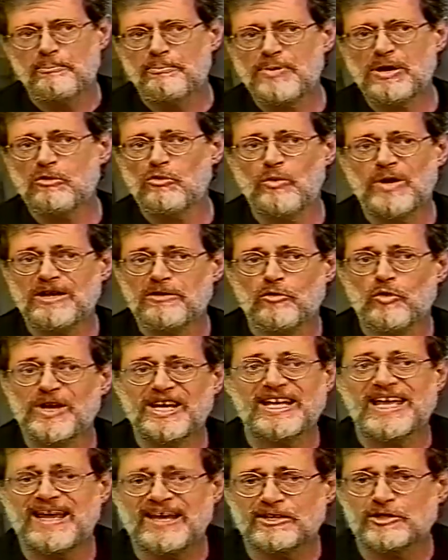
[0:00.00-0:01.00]
But we
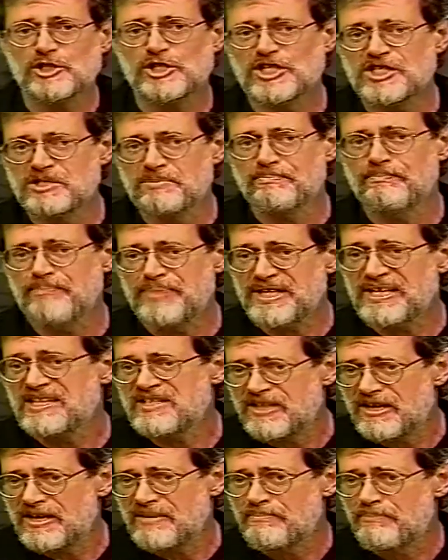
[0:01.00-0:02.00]
can't just
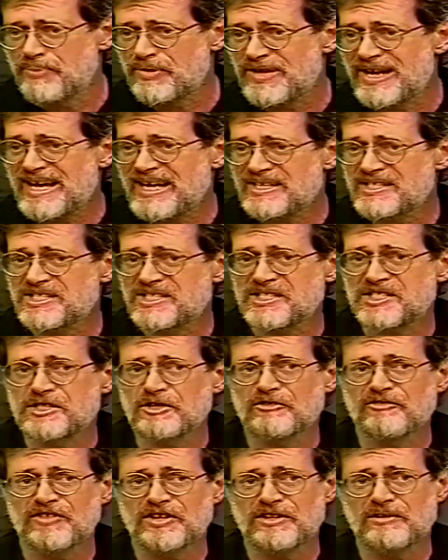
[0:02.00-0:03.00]
beat our breasts
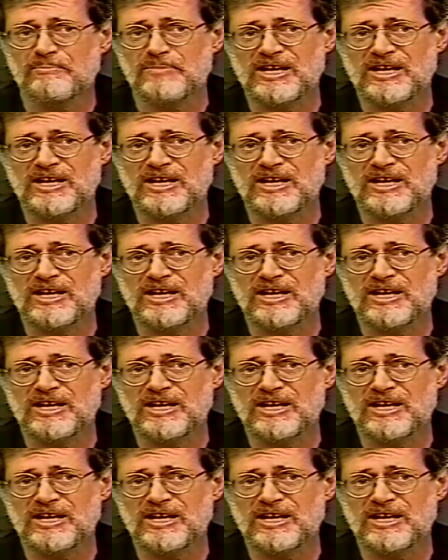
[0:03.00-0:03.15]
over the